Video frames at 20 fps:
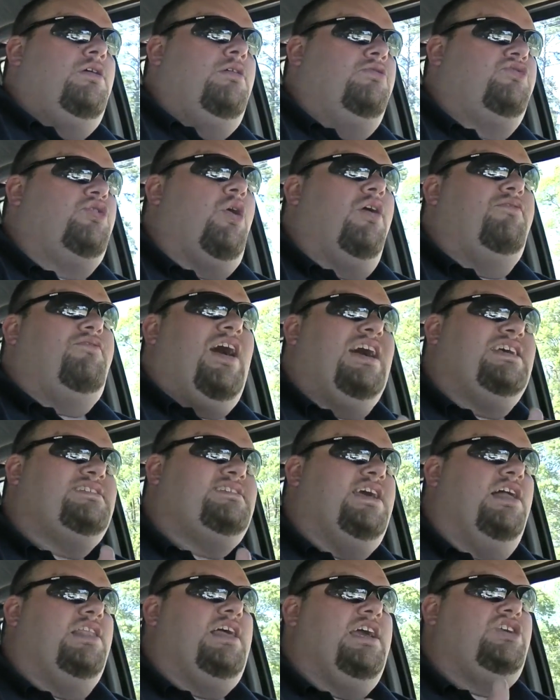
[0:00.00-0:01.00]
So if I
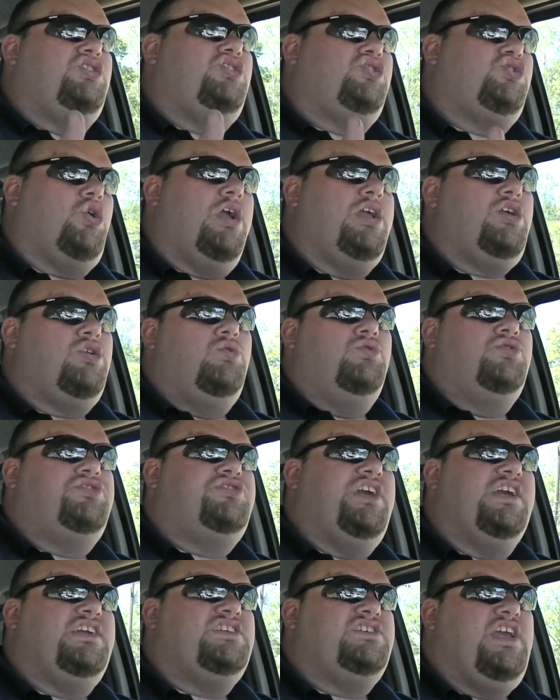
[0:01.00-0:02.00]
sell a straight cool
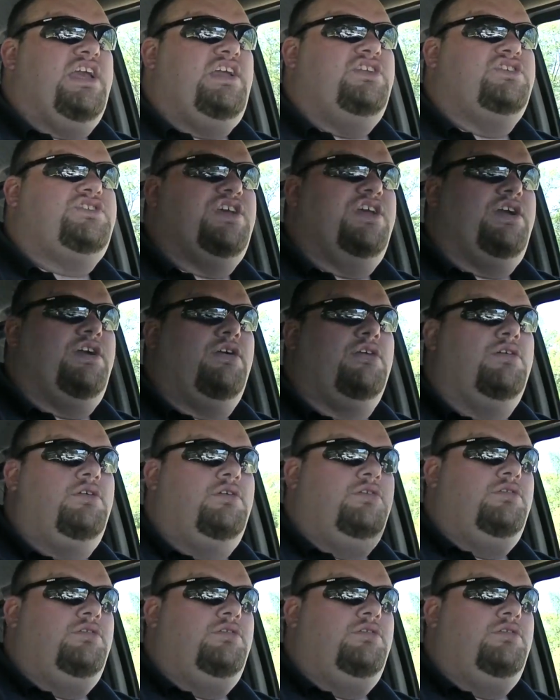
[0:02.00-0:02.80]
16 SEER